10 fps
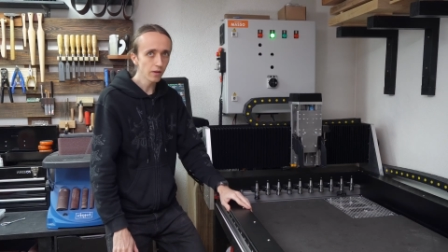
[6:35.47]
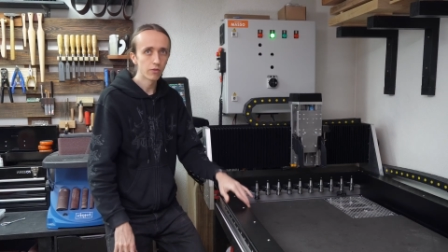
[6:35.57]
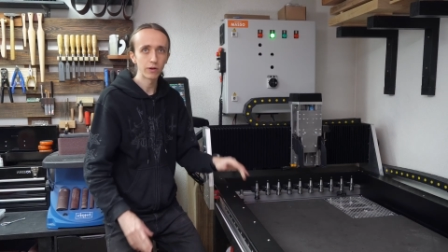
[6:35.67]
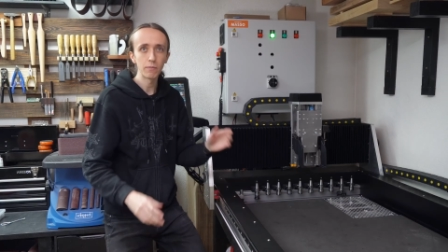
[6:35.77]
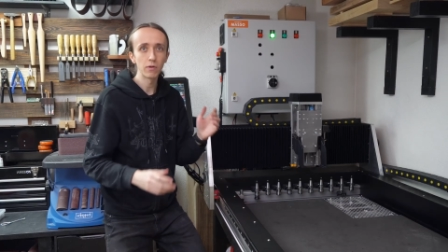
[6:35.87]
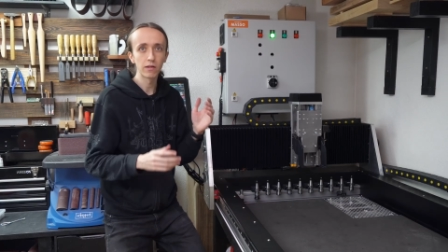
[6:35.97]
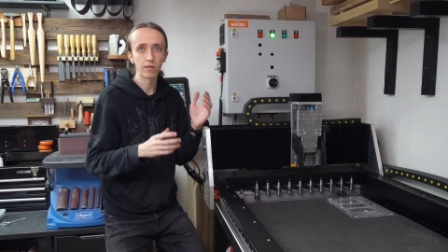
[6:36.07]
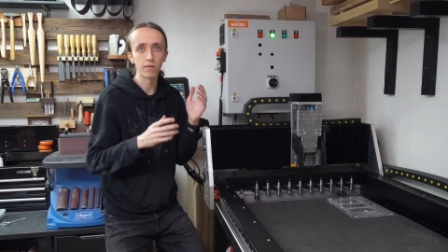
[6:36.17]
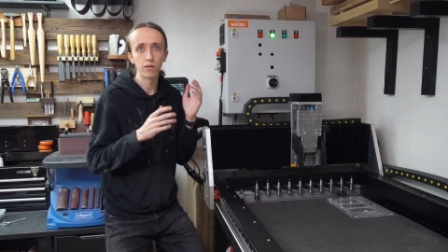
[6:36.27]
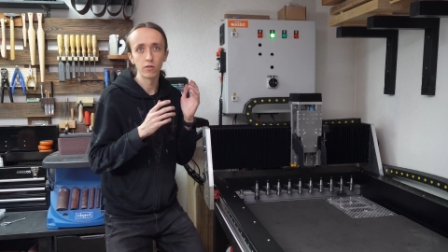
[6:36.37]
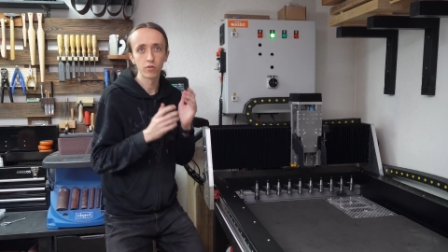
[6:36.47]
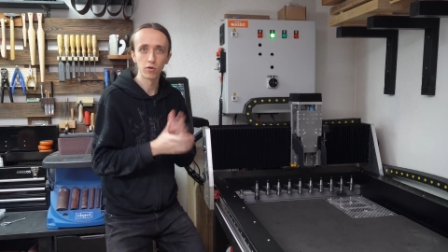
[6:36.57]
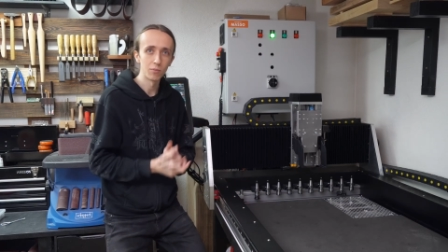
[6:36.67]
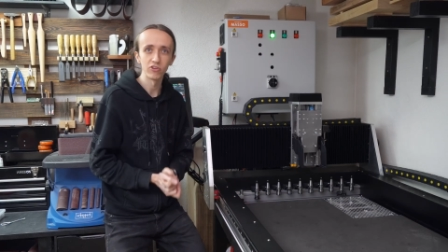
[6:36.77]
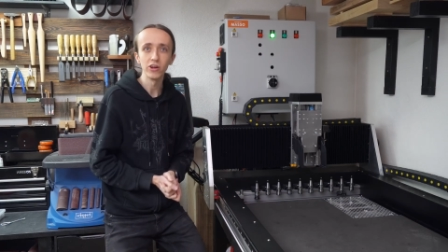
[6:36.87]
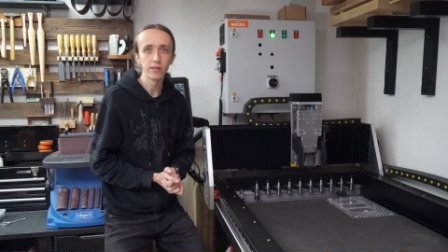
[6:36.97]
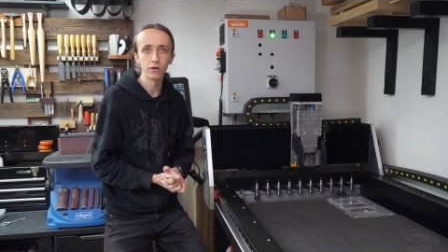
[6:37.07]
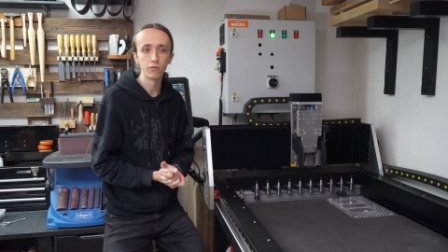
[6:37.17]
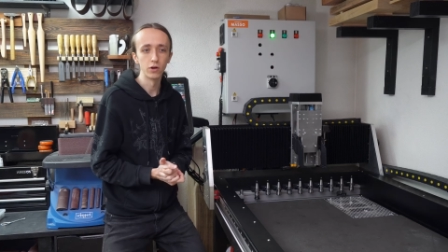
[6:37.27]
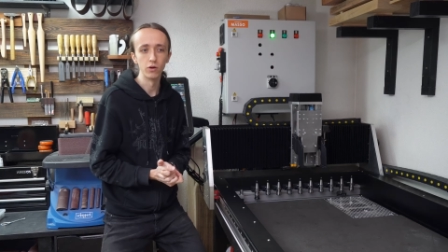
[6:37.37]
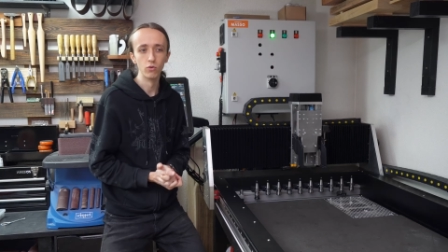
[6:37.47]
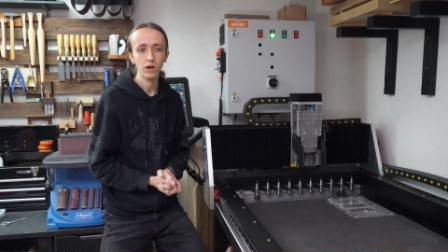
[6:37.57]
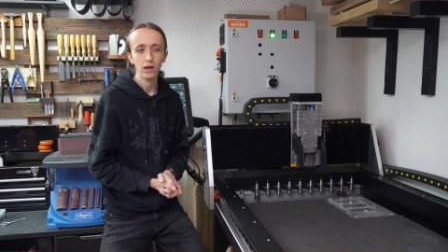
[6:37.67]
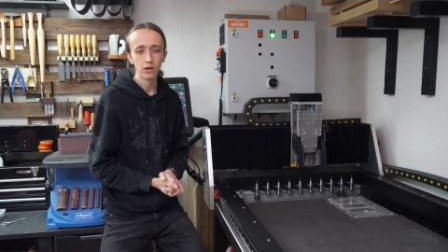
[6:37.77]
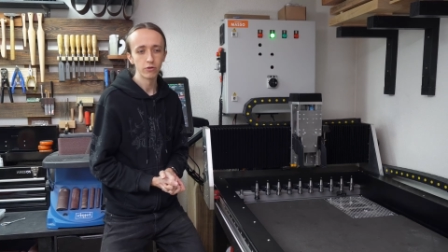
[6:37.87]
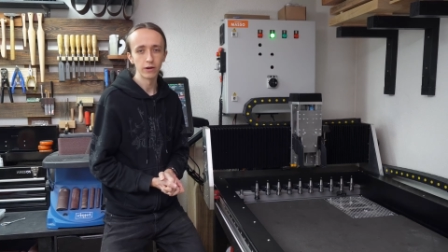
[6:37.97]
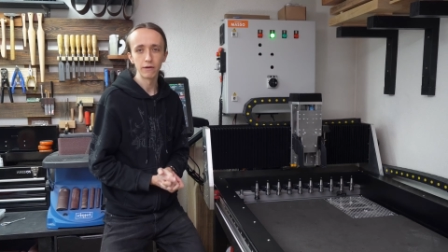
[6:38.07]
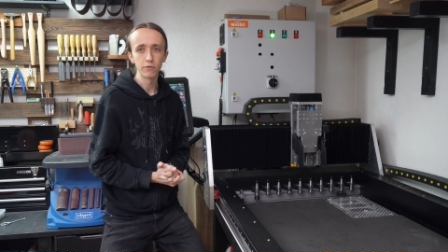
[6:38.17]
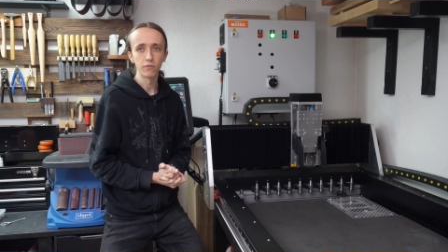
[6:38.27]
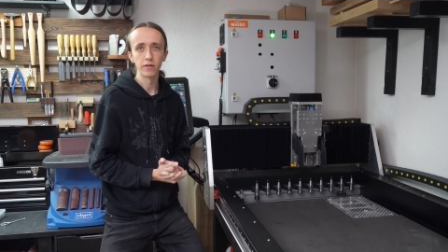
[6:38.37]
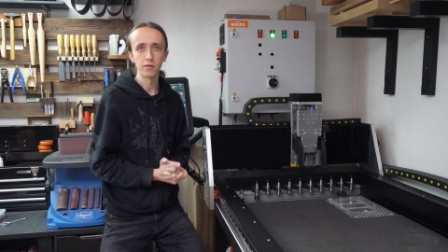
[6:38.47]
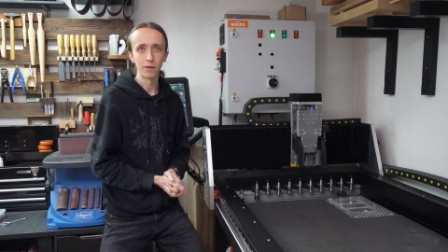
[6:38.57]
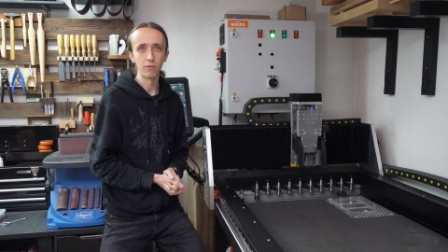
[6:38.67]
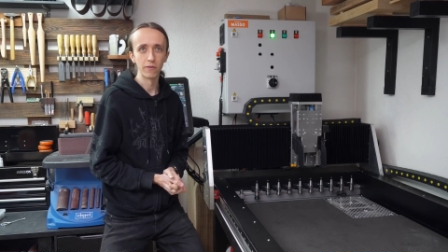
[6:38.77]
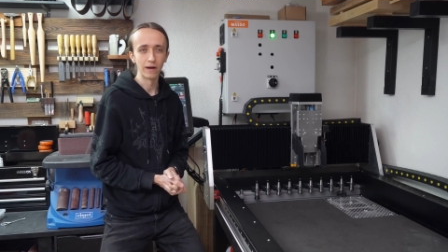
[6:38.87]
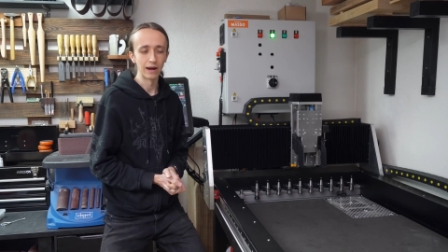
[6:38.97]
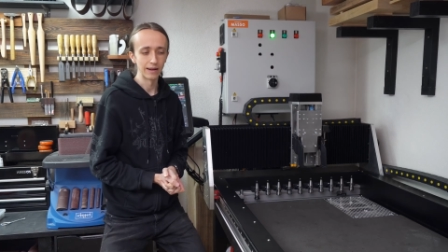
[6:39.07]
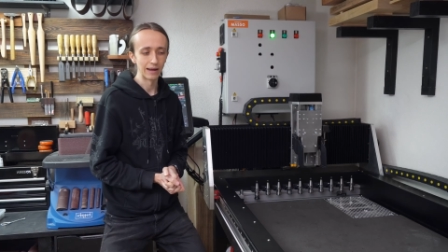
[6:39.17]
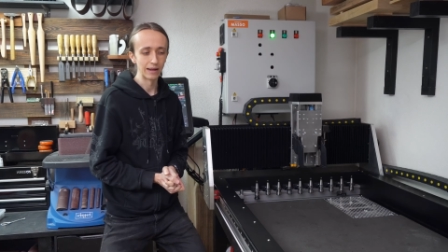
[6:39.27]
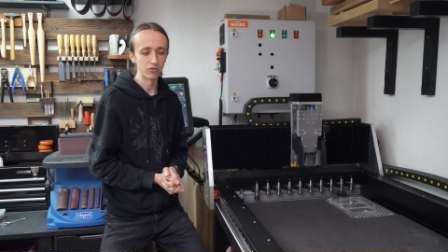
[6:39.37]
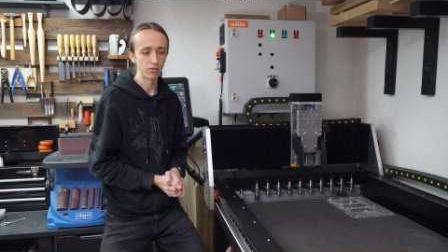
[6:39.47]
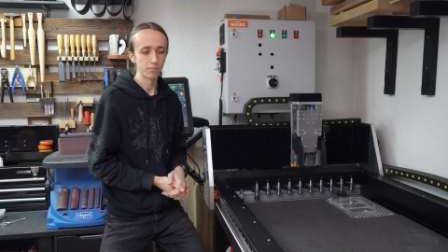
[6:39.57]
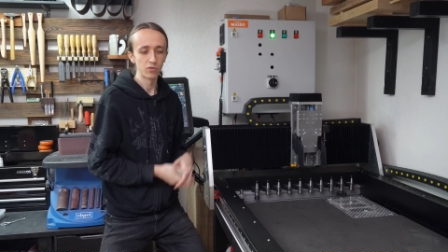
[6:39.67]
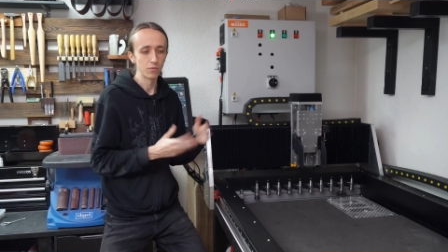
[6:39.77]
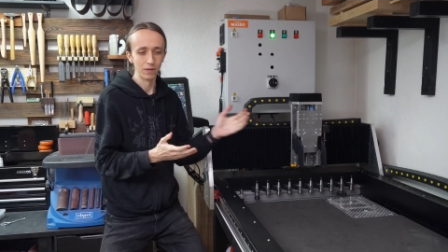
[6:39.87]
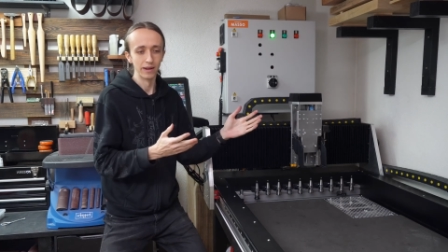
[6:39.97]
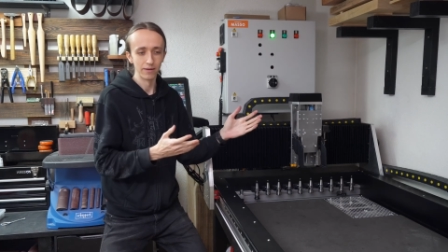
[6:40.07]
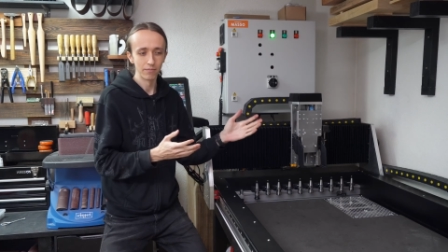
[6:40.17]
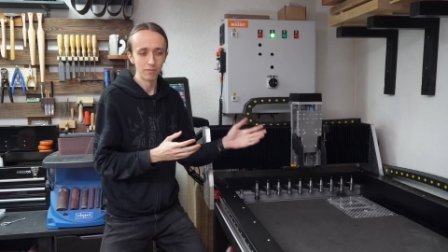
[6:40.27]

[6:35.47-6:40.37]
So that makes it so much easier for you. You don't have to fuss about with that and just submit it.